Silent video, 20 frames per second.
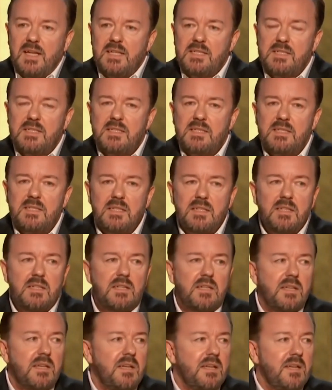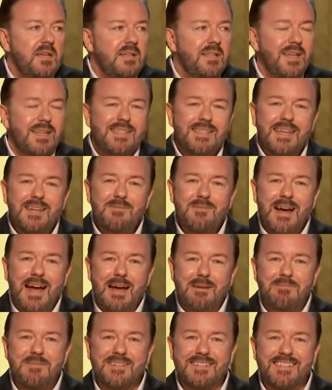Let's see what
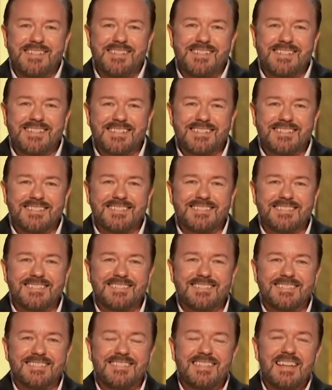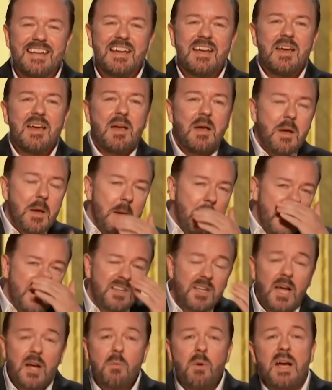happens.
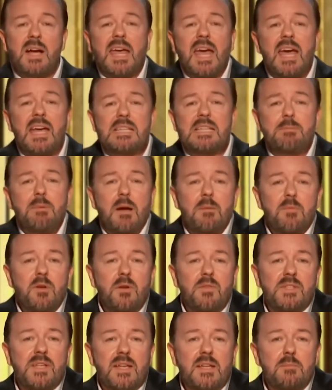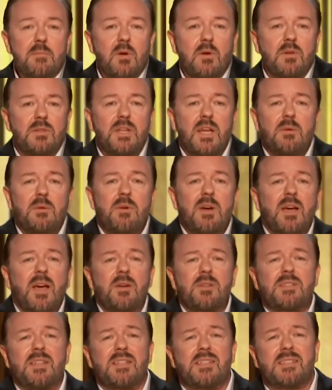No one cares about movies anymore. No one
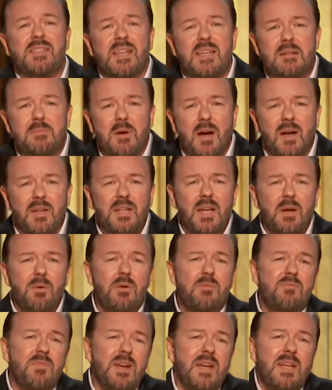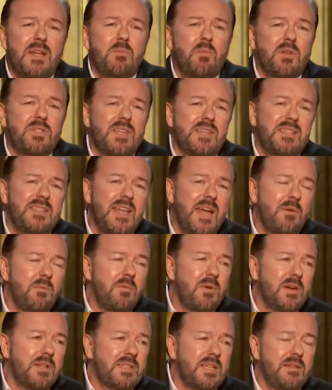goes to the cinema. No one really watches
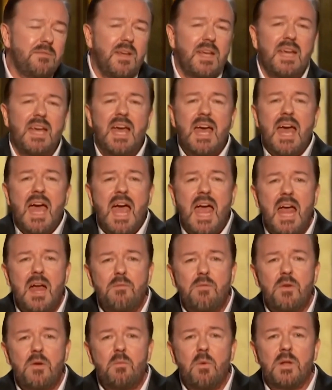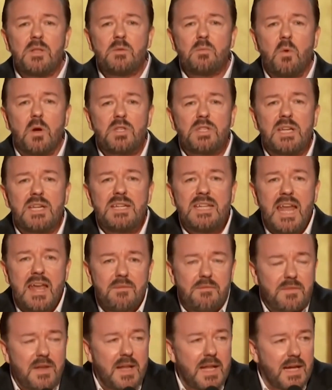network TV. Everyone's watching
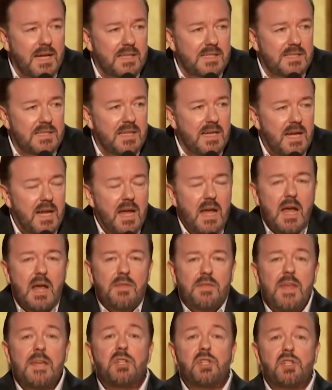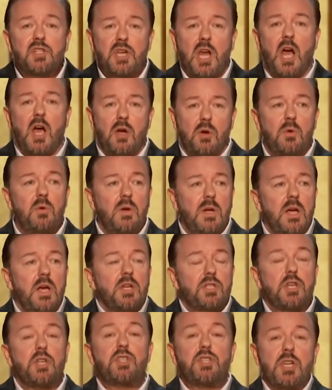Netflix. This show
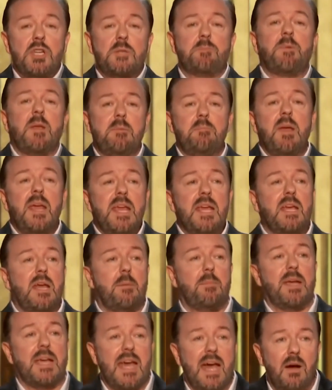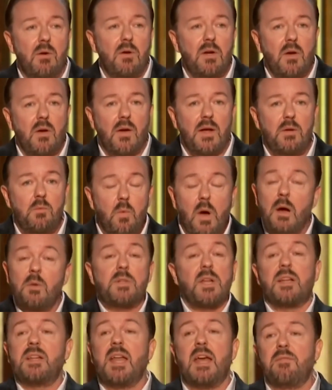should just be me coming out going, well
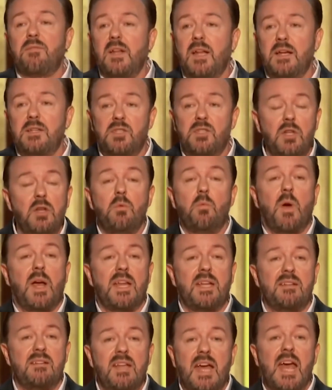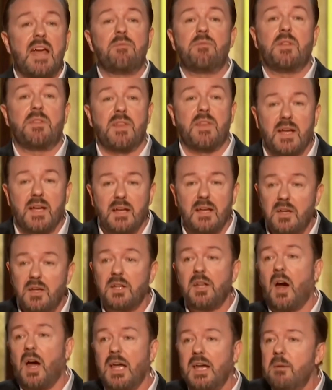done, Netflix, you win everything.
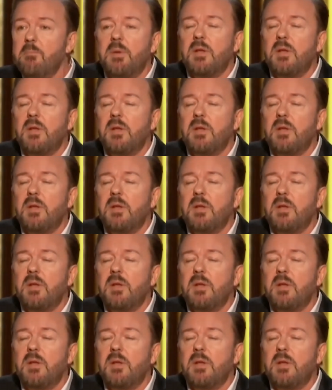Good night.